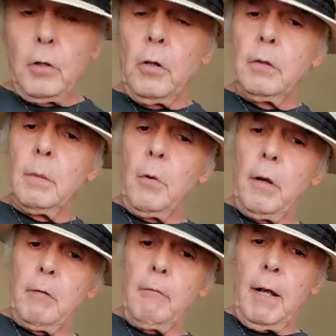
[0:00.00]
turned the
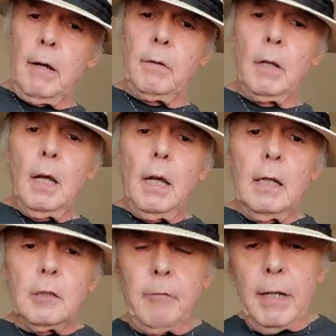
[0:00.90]
boy around,
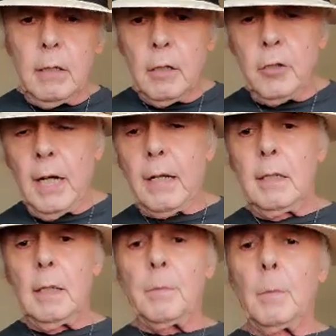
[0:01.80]
straightened the jacket up.